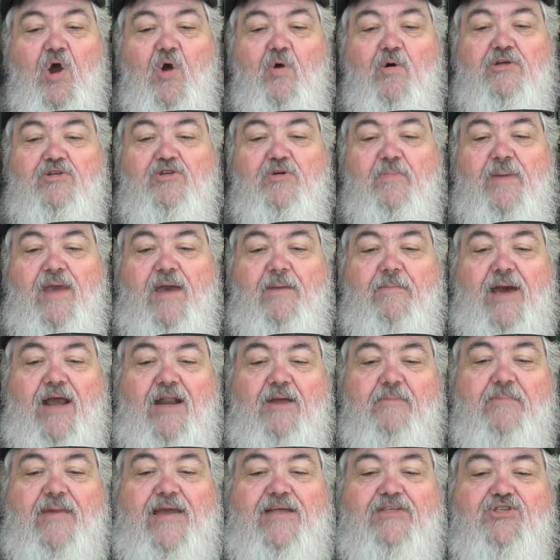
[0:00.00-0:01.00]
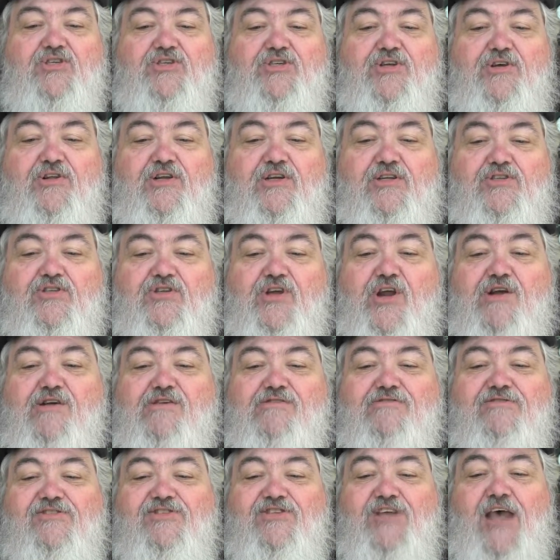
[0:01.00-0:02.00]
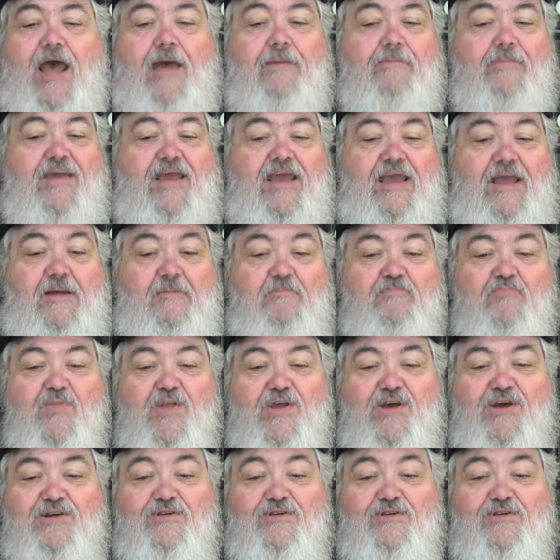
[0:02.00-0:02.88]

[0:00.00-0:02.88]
which will be about a med student turned zombie